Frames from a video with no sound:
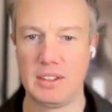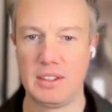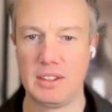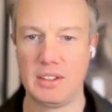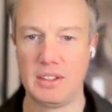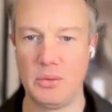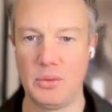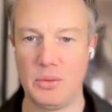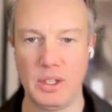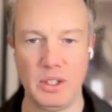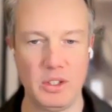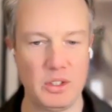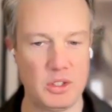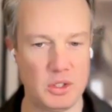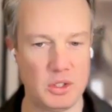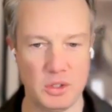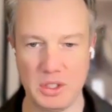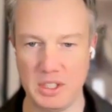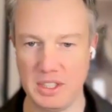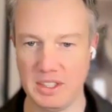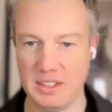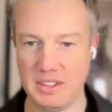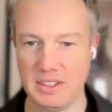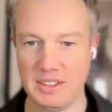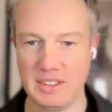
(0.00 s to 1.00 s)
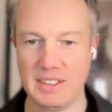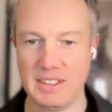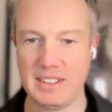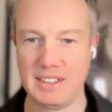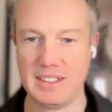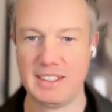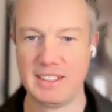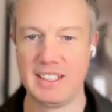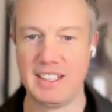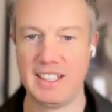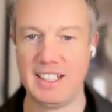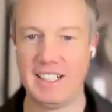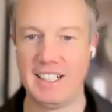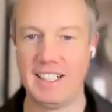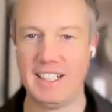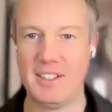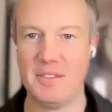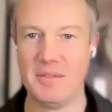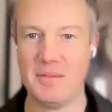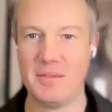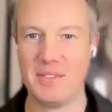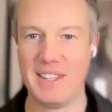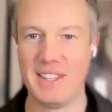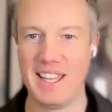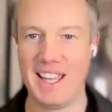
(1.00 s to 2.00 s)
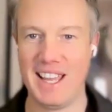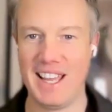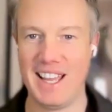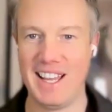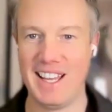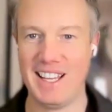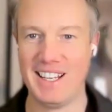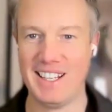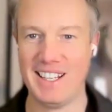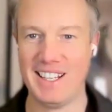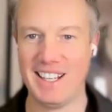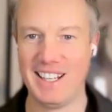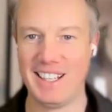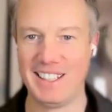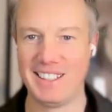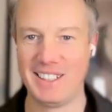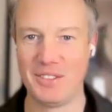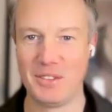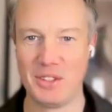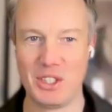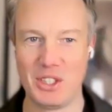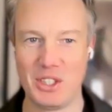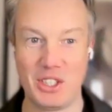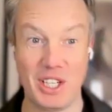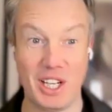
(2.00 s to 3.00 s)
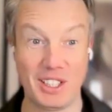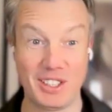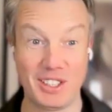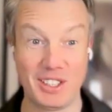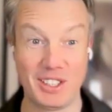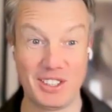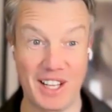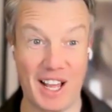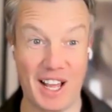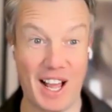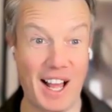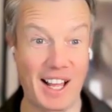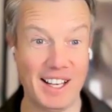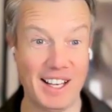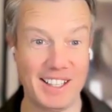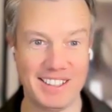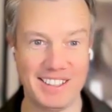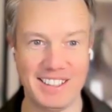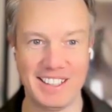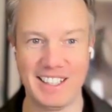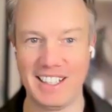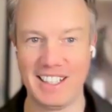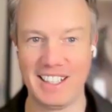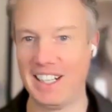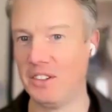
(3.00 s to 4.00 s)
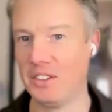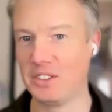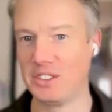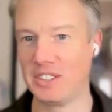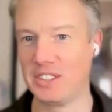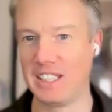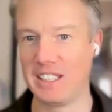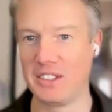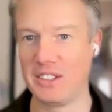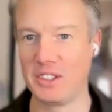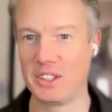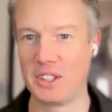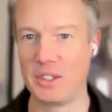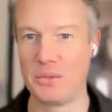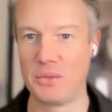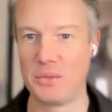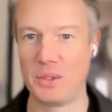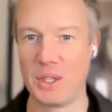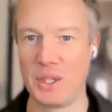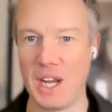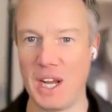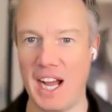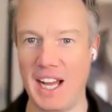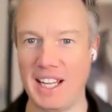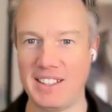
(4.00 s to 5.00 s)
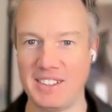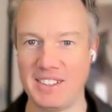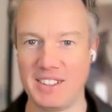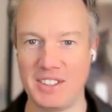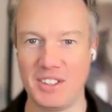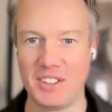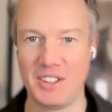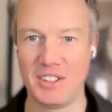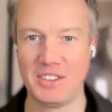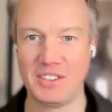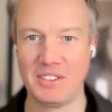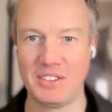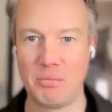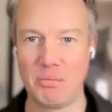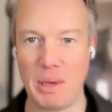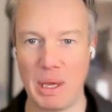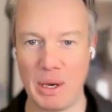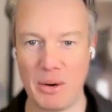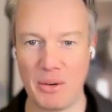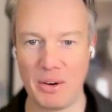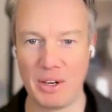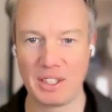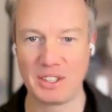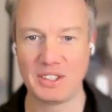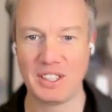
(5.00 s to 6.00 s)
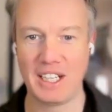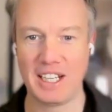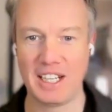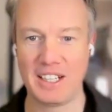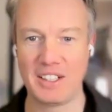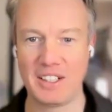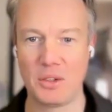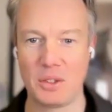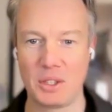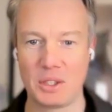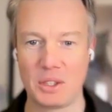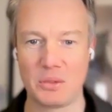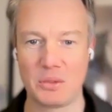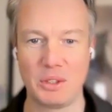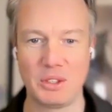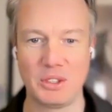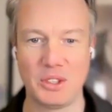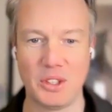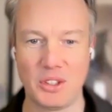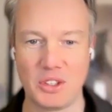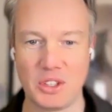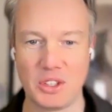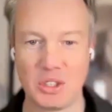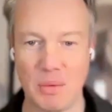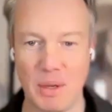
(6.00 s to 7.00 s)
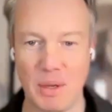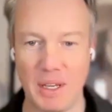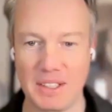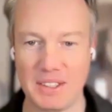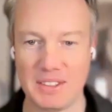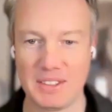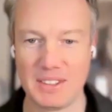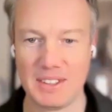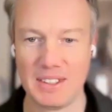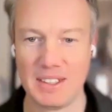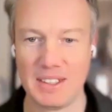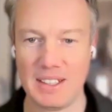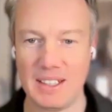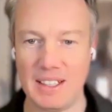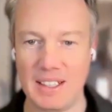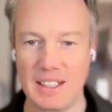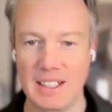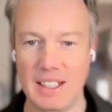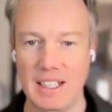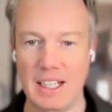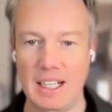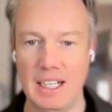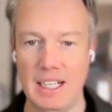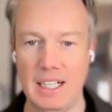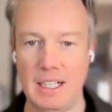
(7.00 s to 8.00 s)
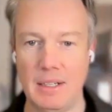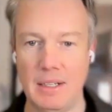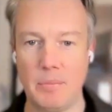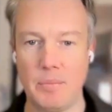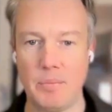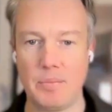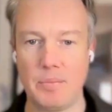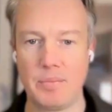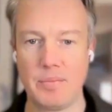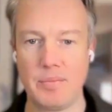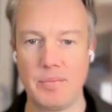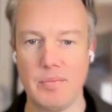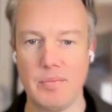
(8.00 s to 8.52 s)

very junior. And I think we just started, and I was like looking for guidance on better understand the UX research space. Um,